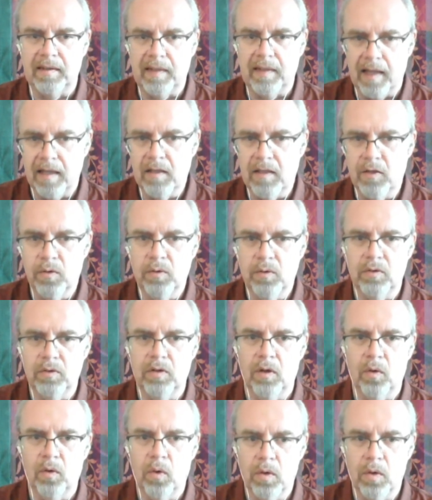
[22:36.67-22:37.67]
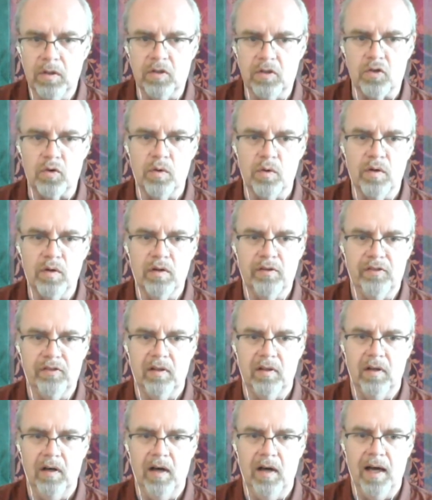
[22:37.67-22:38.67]
tell you the whole truth
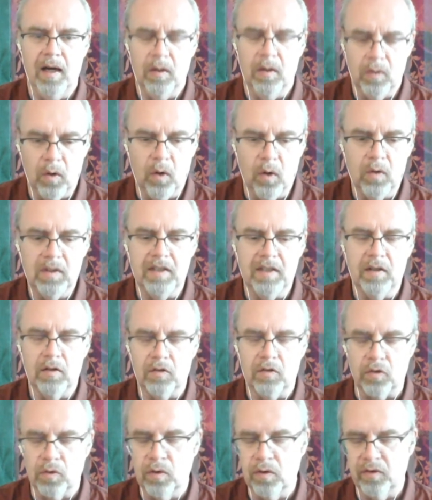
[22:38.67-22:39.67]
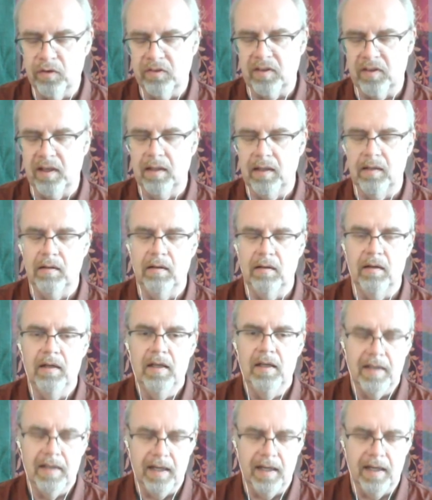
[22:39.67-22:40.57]
uh, and only the truth, and uh,